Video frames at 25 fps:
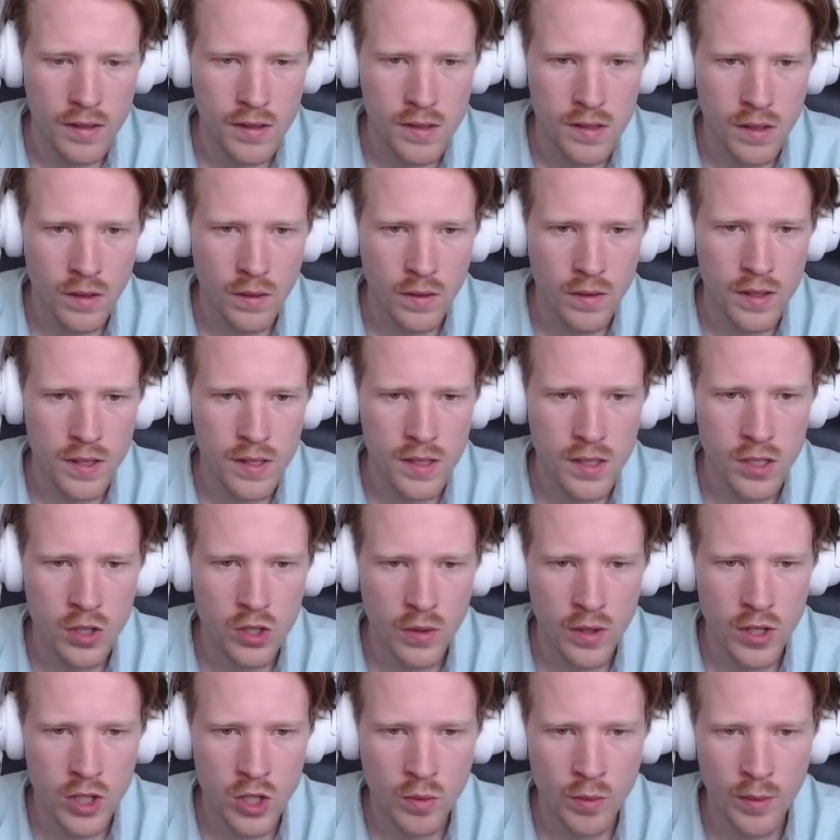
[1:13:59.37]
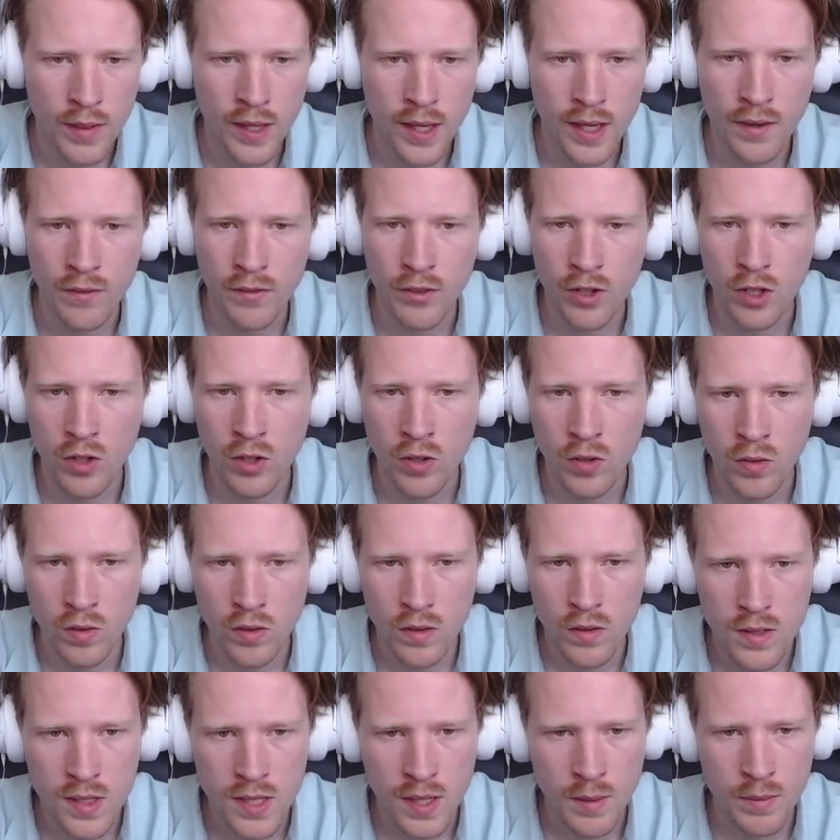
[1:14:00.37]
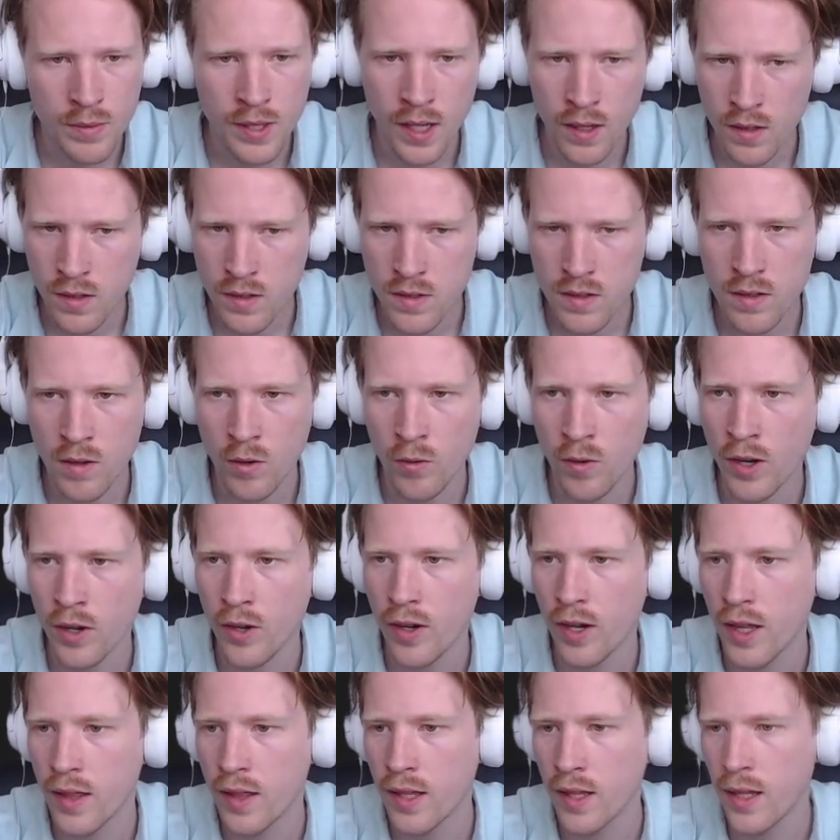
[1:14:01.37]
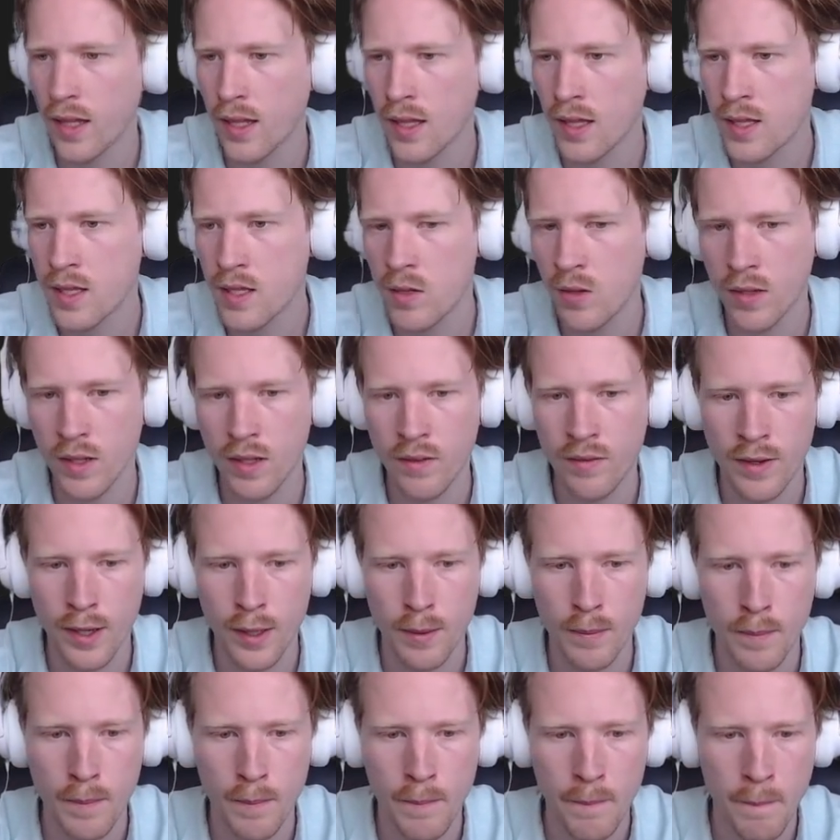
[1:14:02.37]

So in the situation where we have no subtitles, don't render anything. That's totally fine.